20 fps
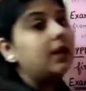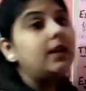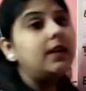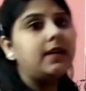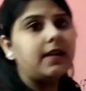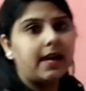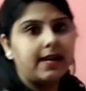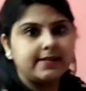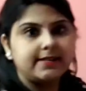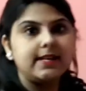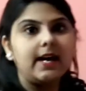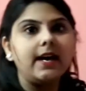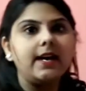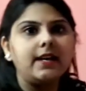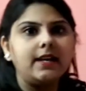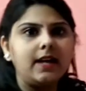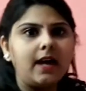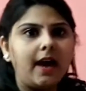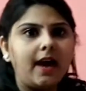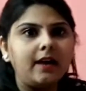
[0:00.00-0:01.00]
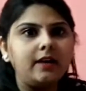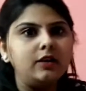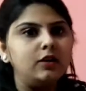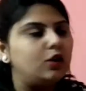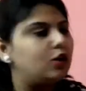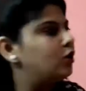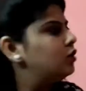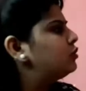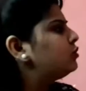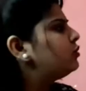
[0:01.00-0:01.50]
Yes, I can.
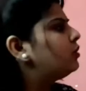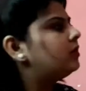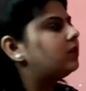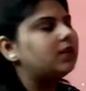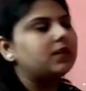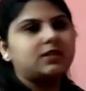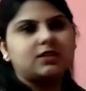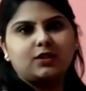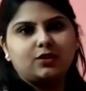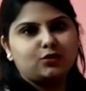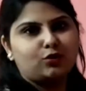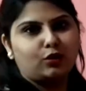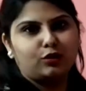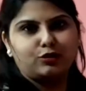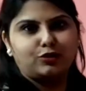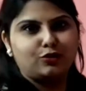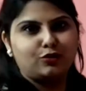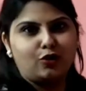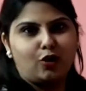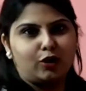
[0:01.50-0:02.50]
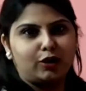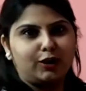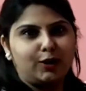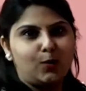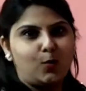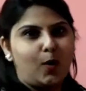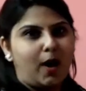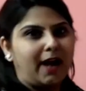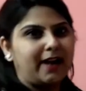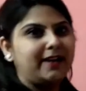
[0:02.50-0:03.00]
So this is also not the
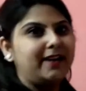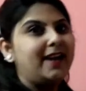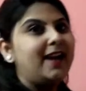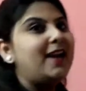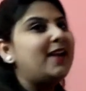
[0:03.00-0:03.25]
one.